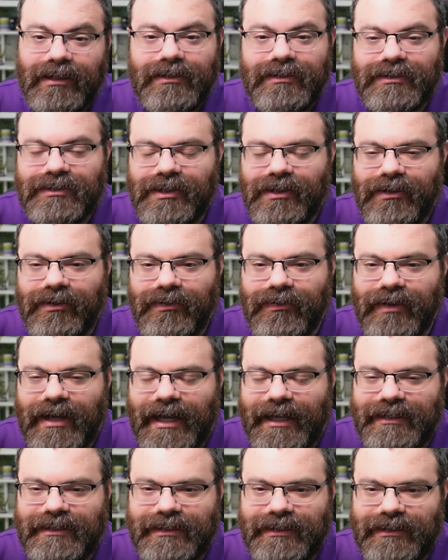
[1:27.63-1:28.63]
So
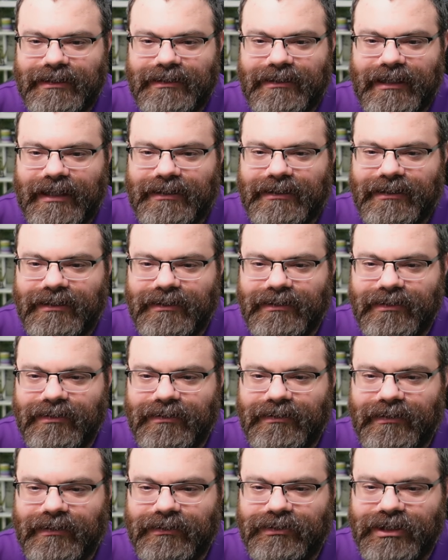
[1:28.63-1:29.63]
I did I did a
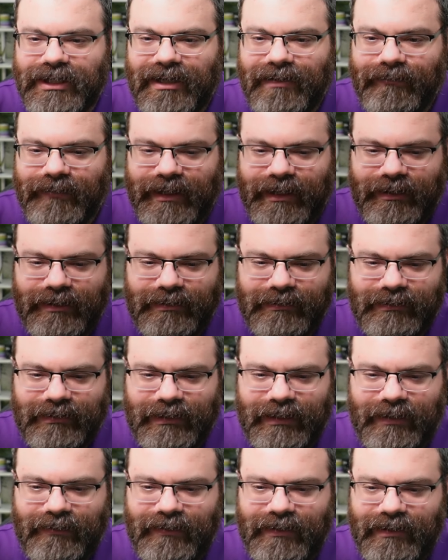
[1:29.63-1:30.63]
good job there.
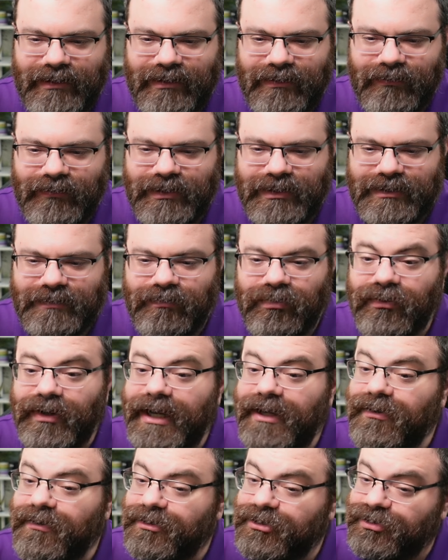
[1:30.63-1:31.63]
And then it was
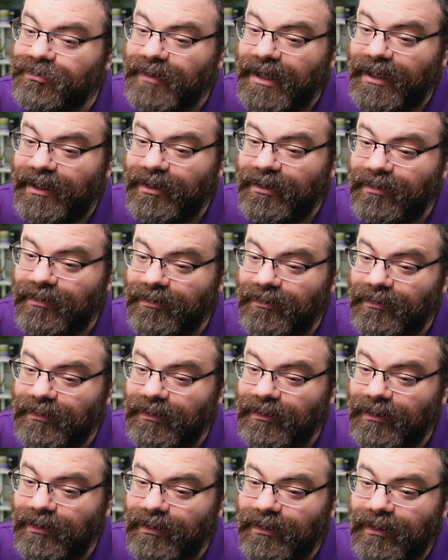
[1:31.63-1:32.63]
brain or drain.
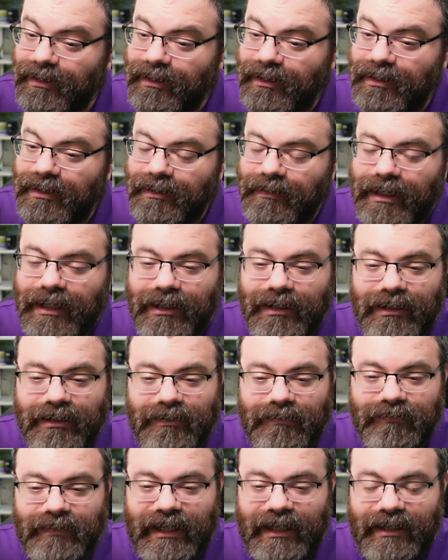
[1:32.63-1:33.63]

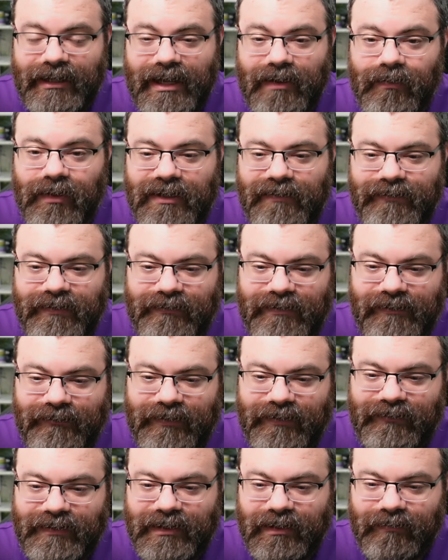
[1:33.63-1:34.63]
Um, and I won a
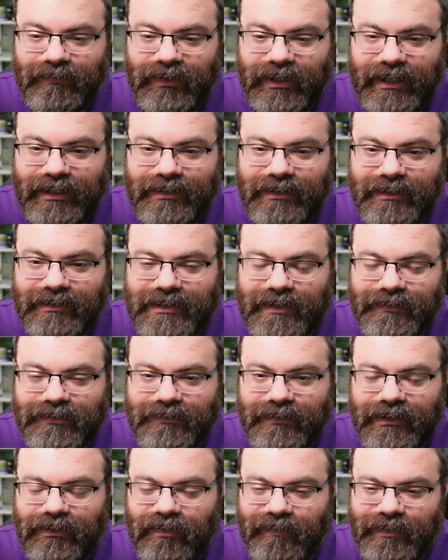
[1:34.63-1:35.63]
50-50 on brain because I was
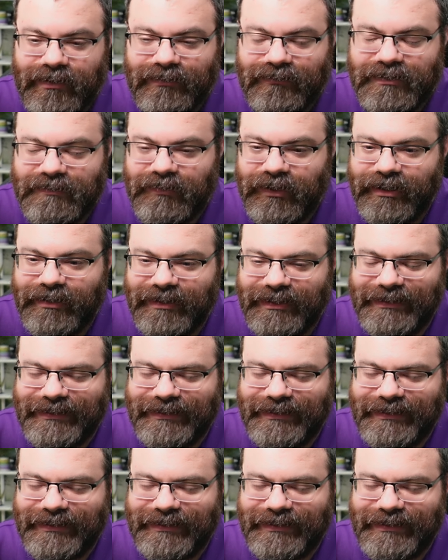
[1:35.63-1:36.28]
really hoping it was brain.